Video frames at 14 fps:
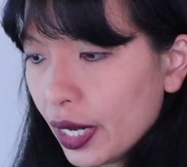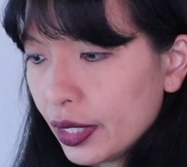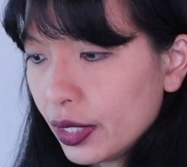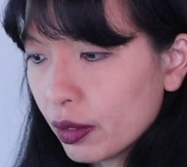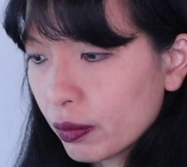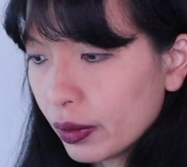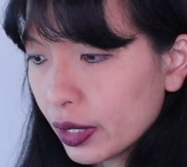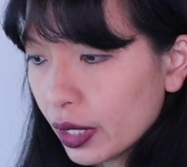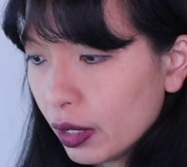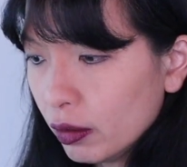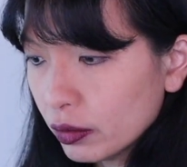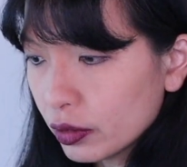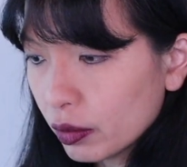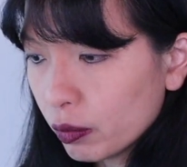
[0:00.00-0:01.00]
and here we
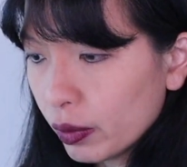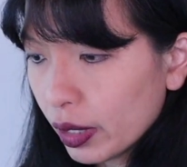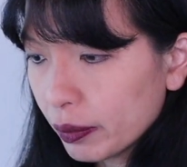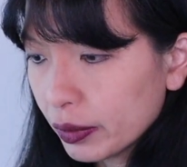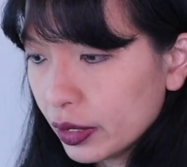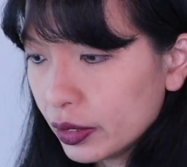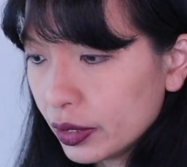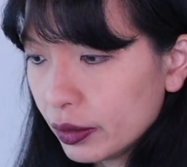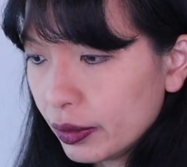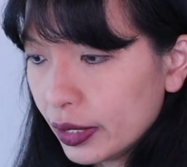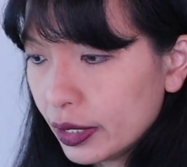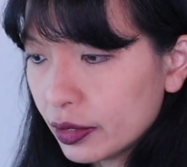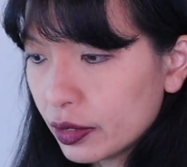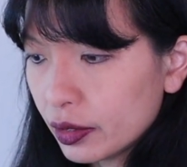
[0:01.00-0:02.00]
go. So what I'm going to do
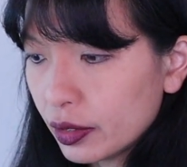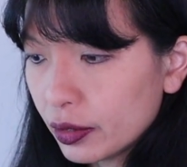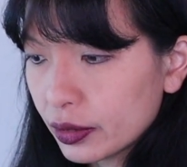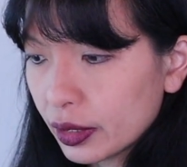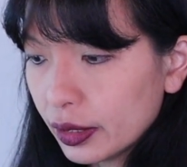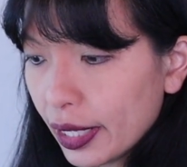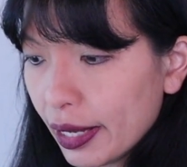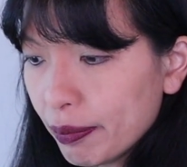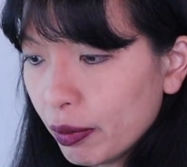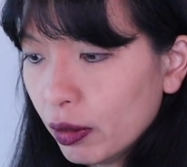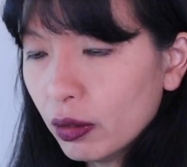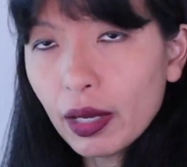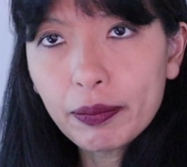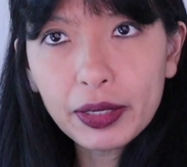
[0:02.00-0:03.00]
is there's a
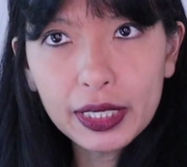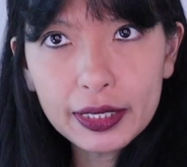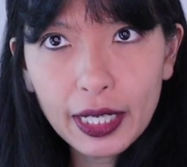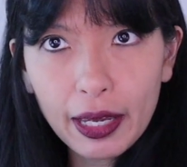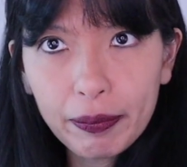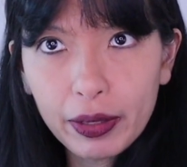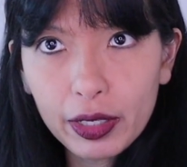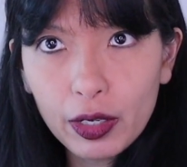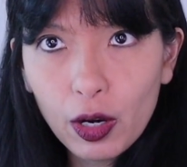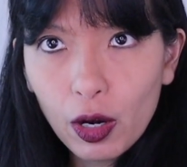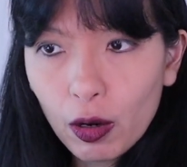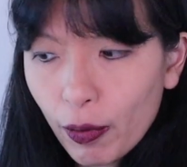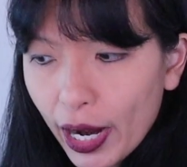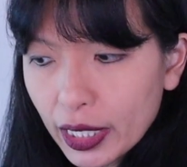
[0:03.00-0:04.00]
label. I'm going to type in
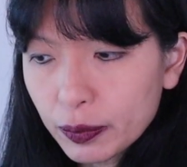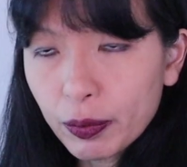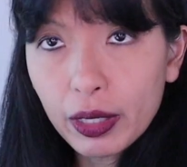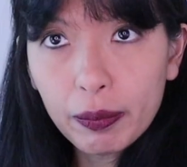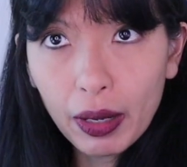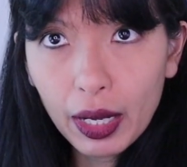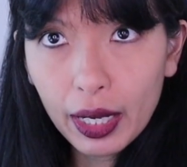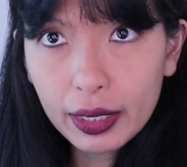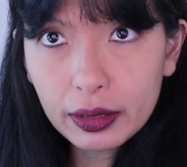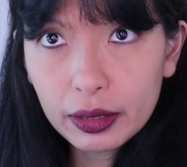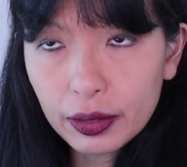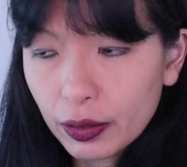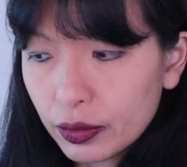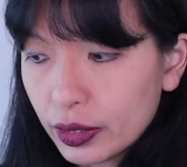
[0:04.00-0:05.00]
Raspberry Pi
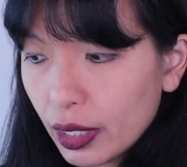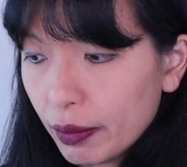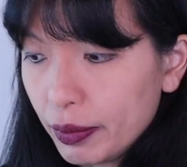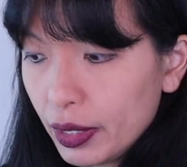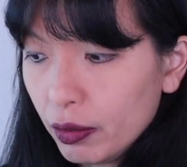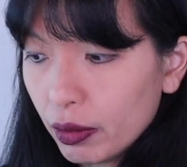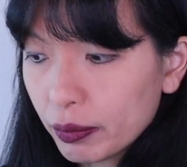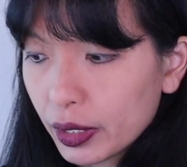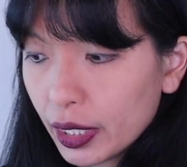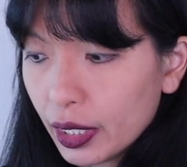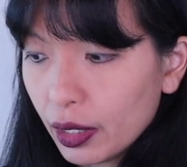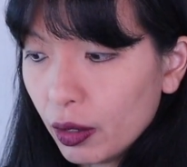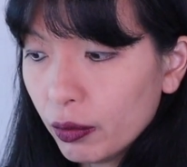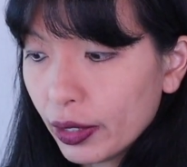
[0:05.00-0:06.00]
zero W. I'm going to
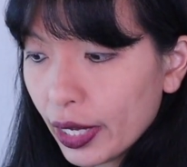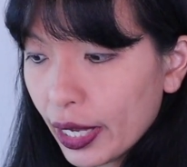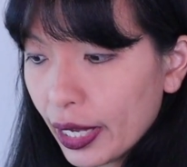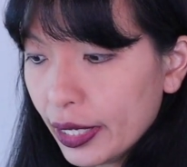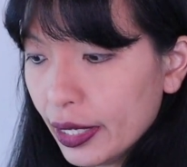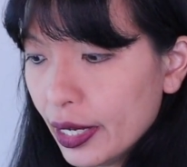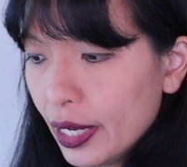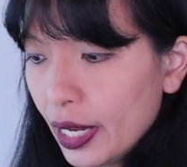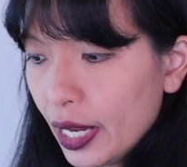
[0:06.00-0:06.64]
hit OK.